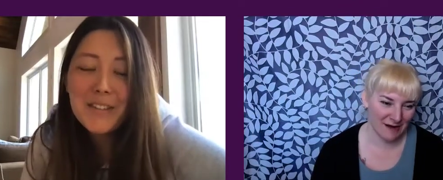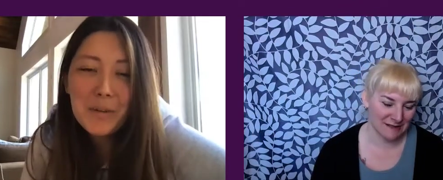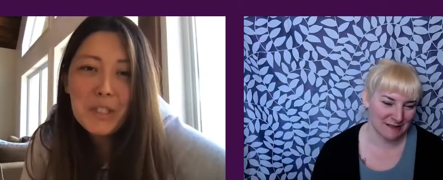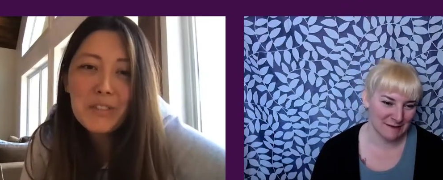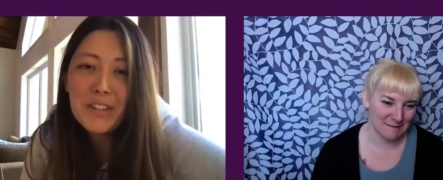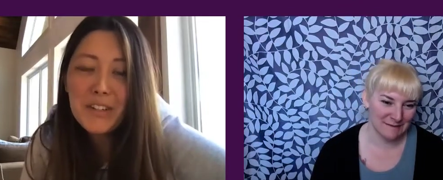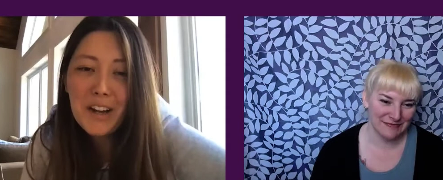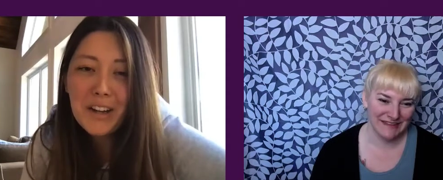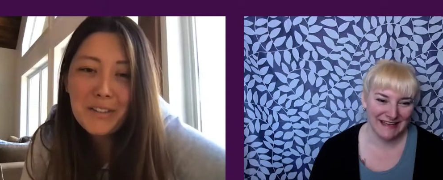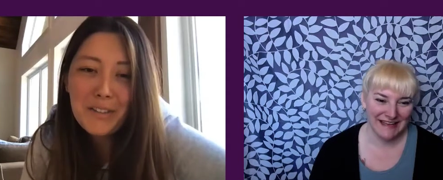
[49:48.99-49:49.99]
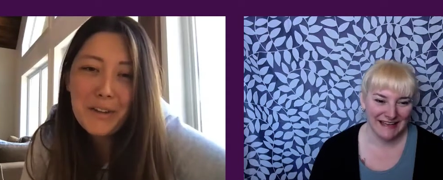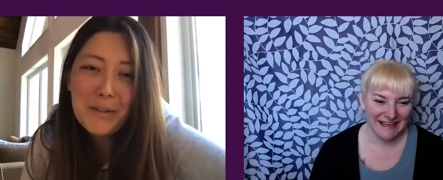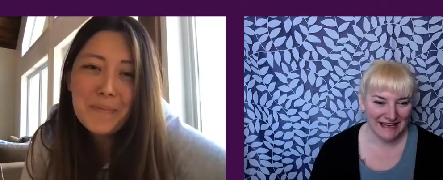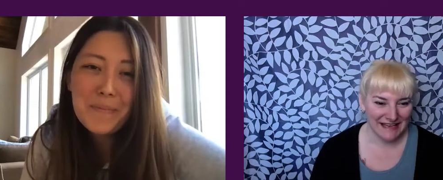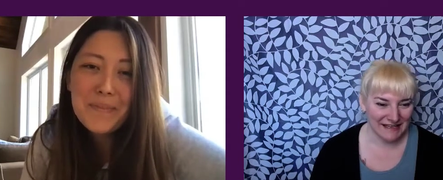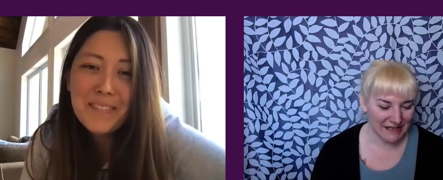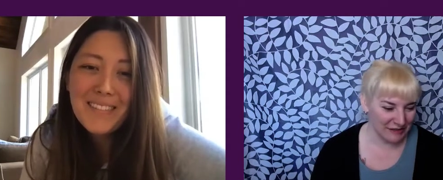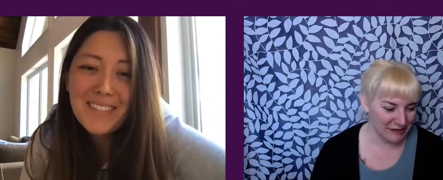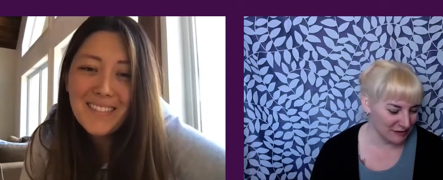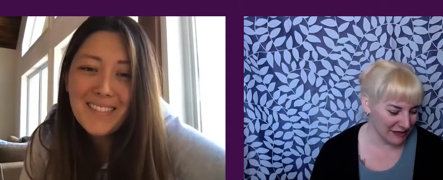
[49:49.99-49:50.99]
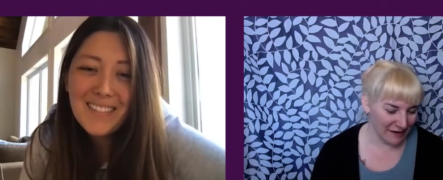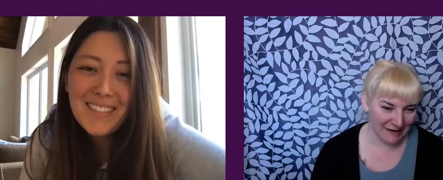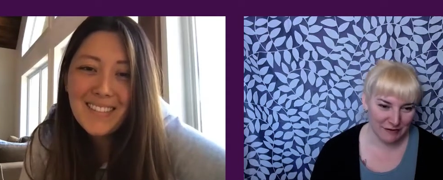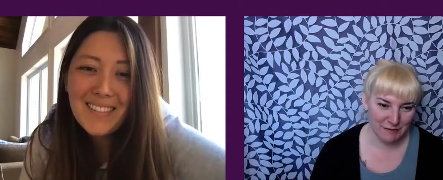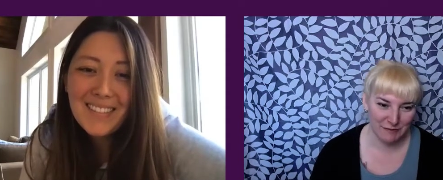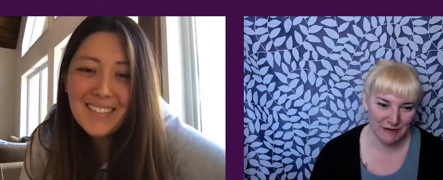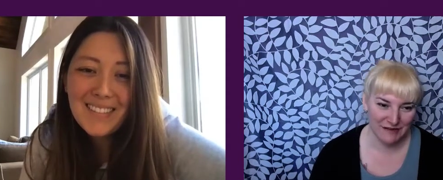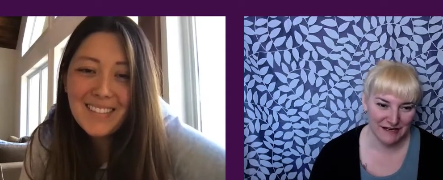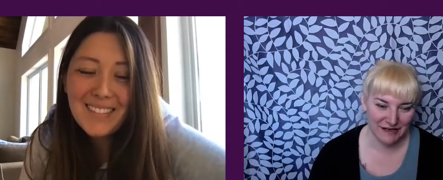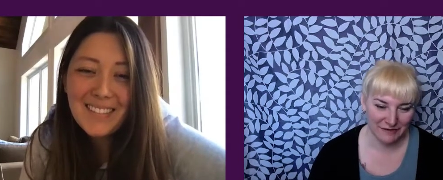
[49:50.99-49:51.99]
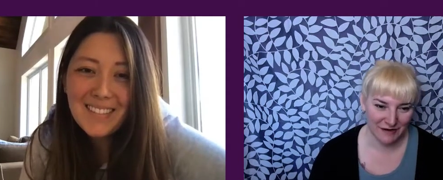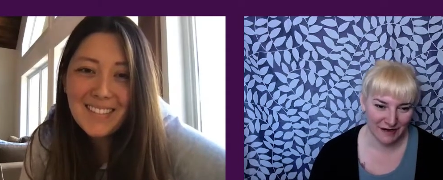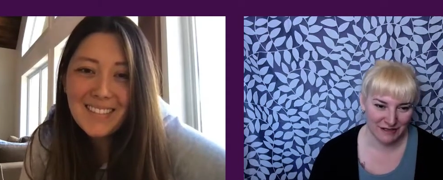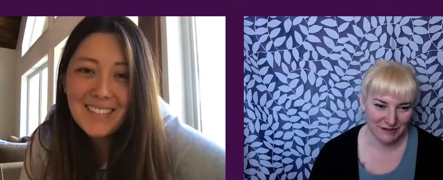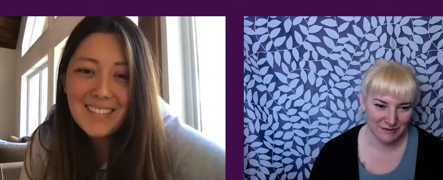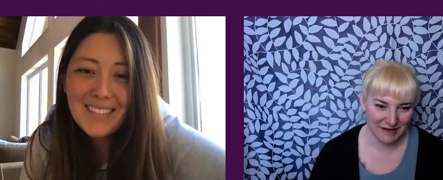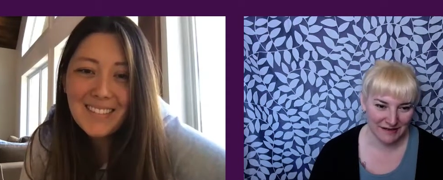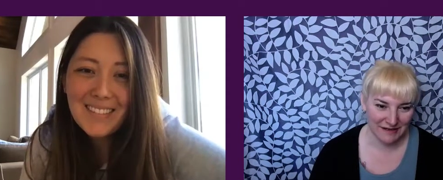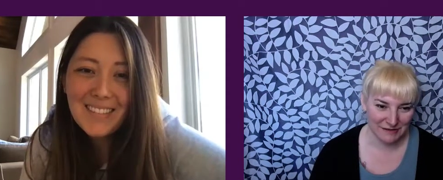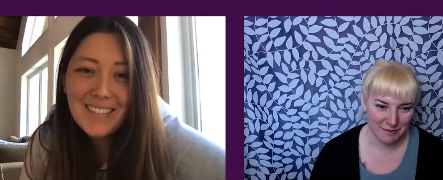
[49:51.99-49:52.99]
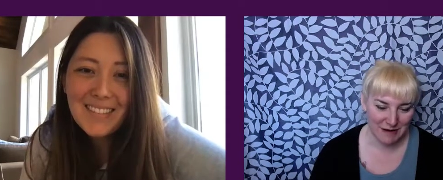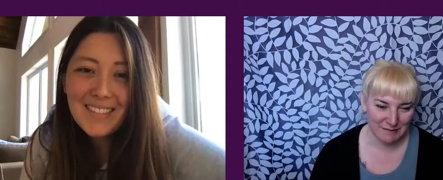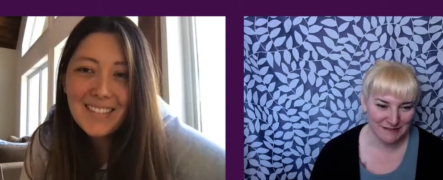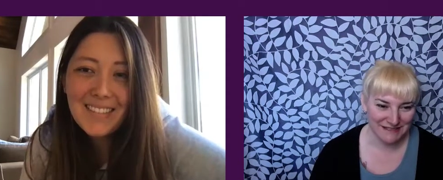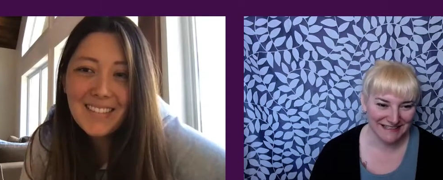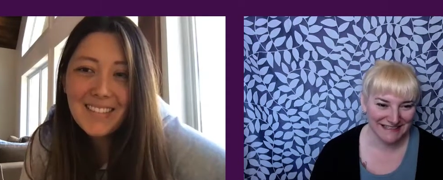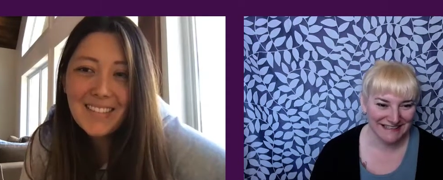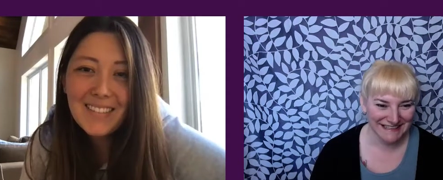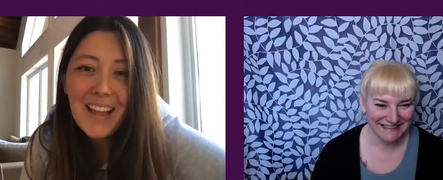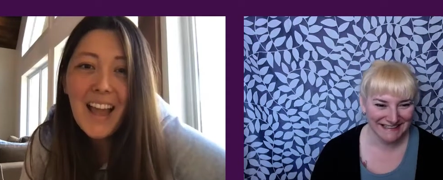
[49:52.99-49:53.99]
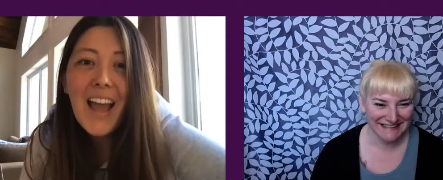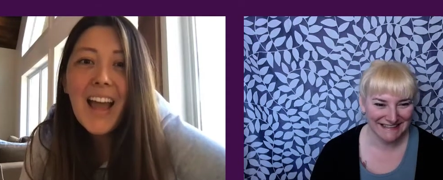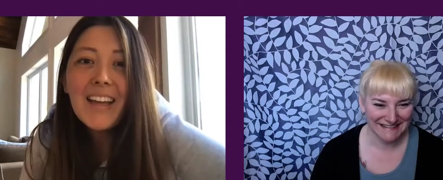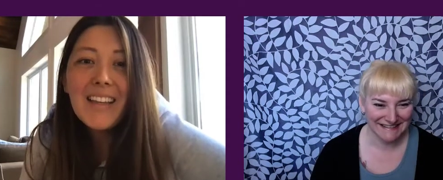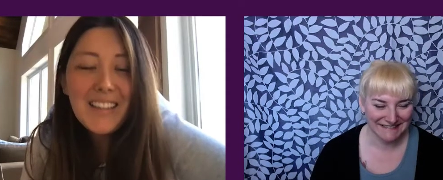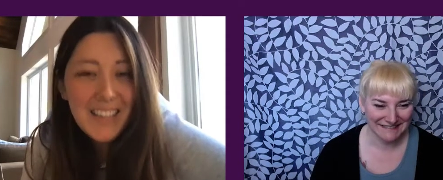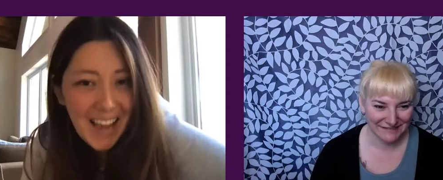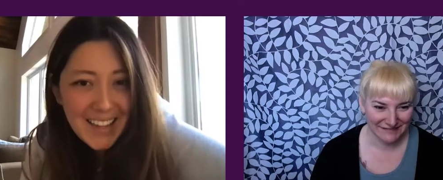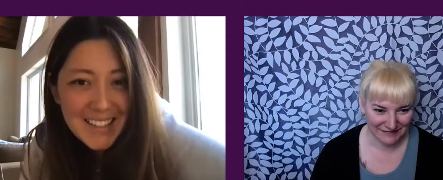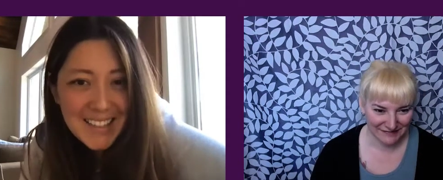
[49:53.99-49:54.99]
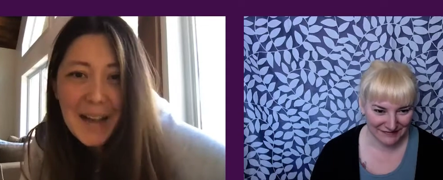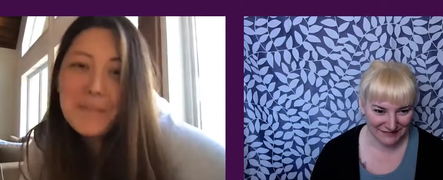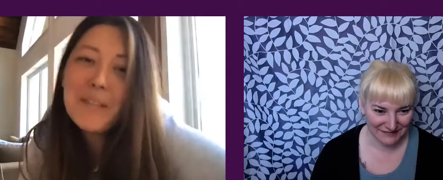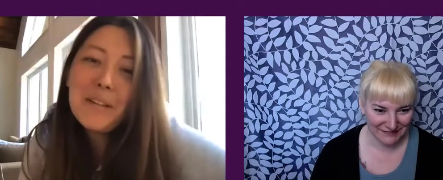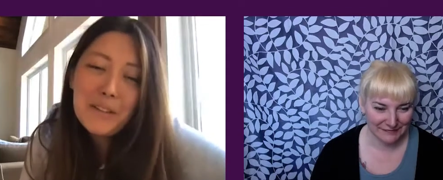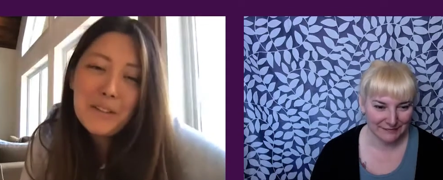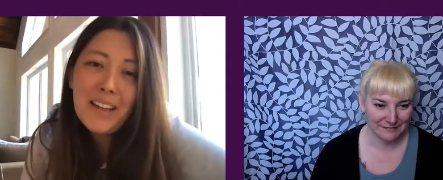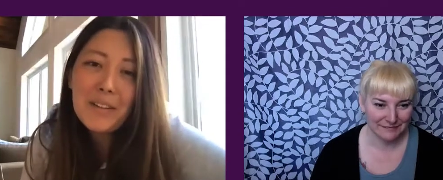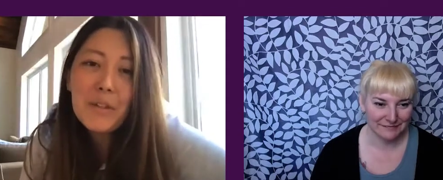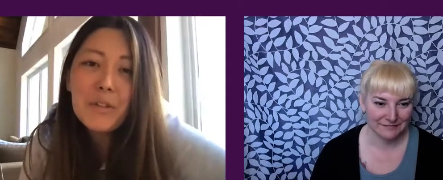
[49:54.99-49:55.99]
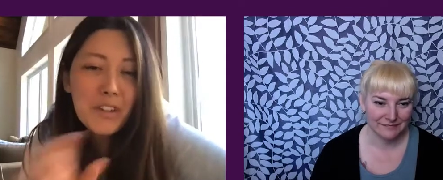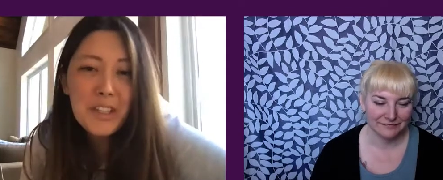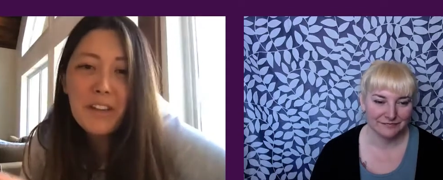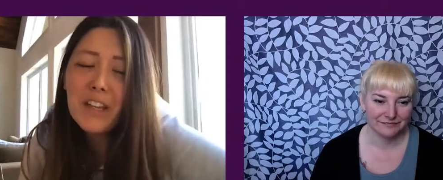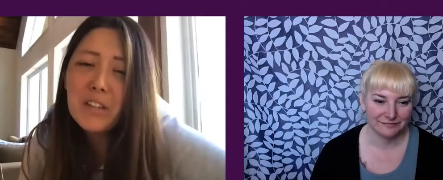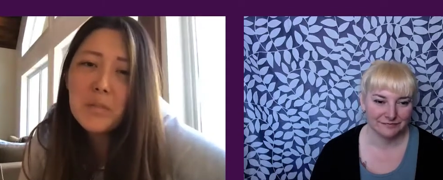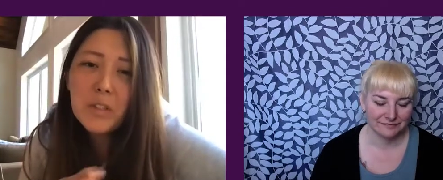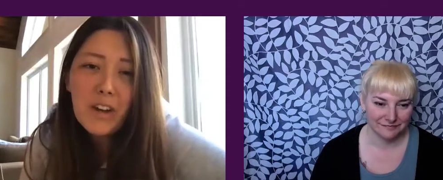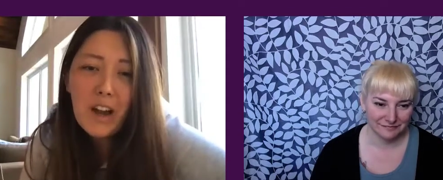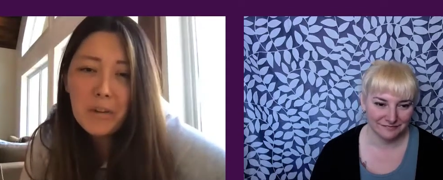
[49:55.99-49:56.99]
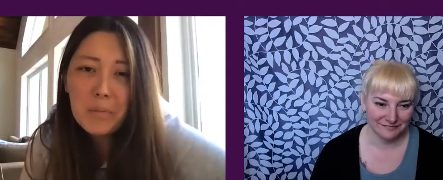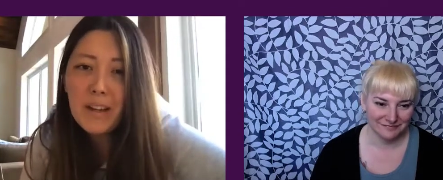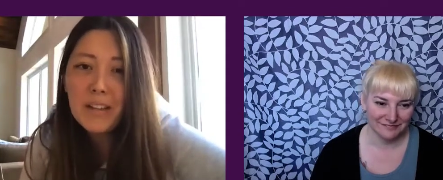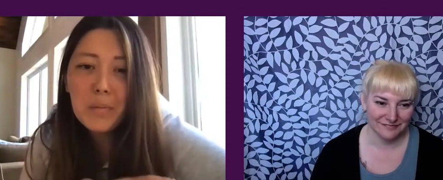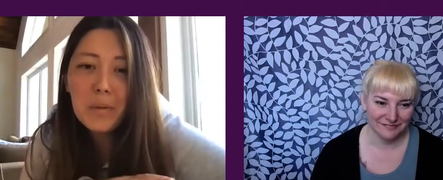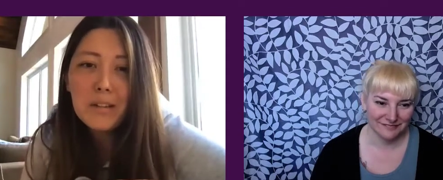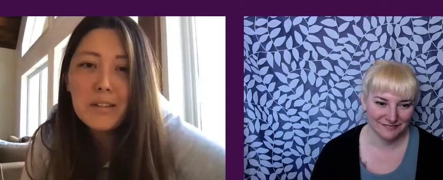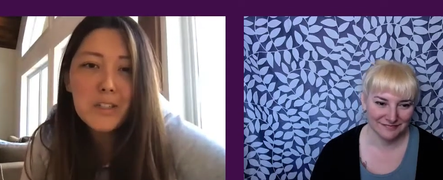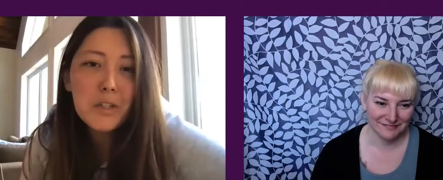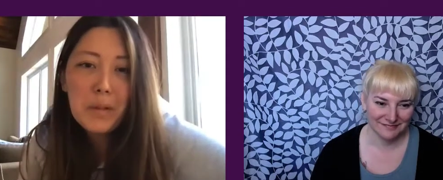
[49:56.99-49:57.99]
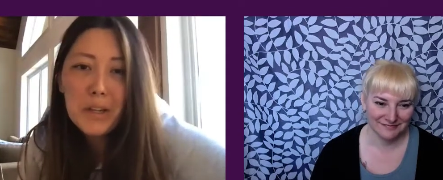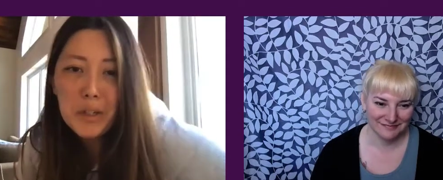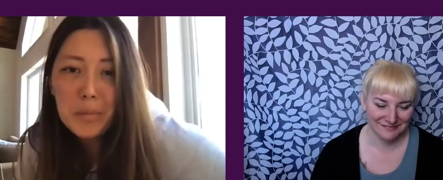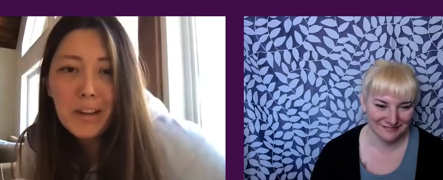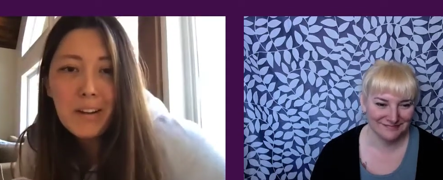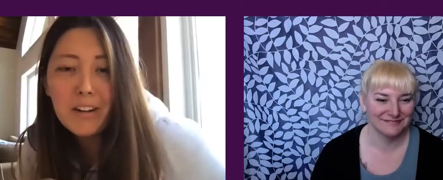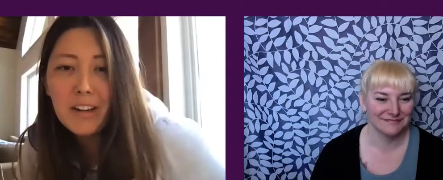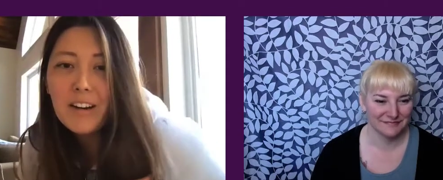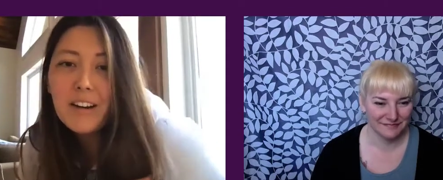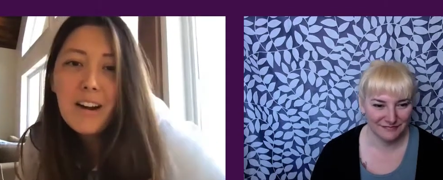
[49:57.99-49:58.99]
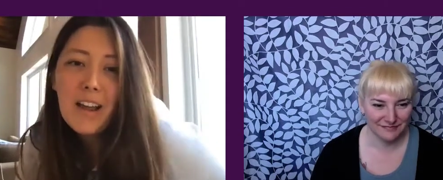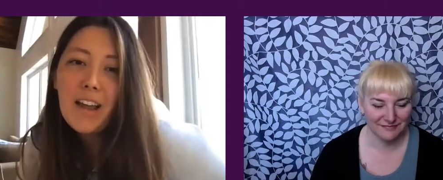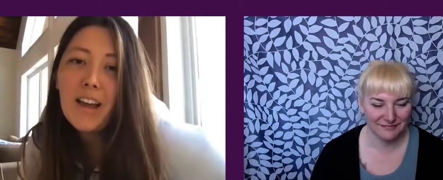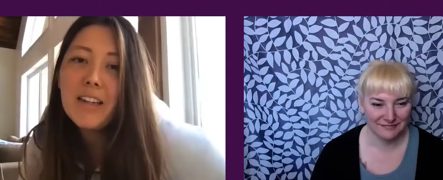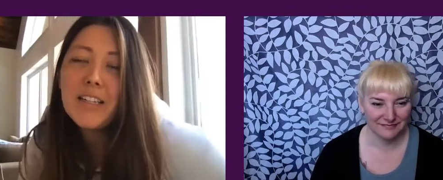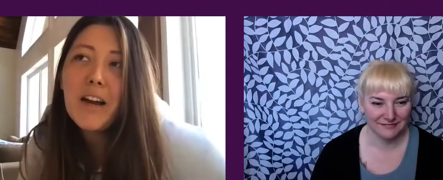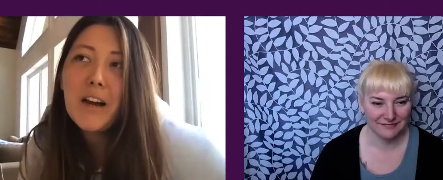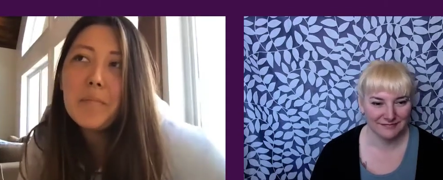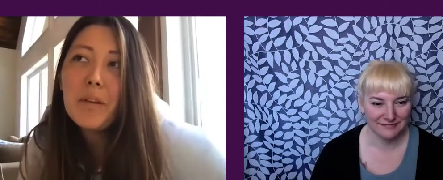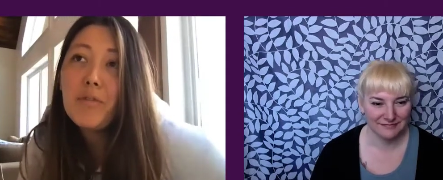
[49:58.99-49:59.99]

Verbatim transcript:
Speaker 1: so awesome. much fun talking you can you tell everyone where they can find you on the interwebs? Yes,
Speaker 2: absolutely. So, first off, thanks so much for having me. It's been such a pleasure being on here. And um, if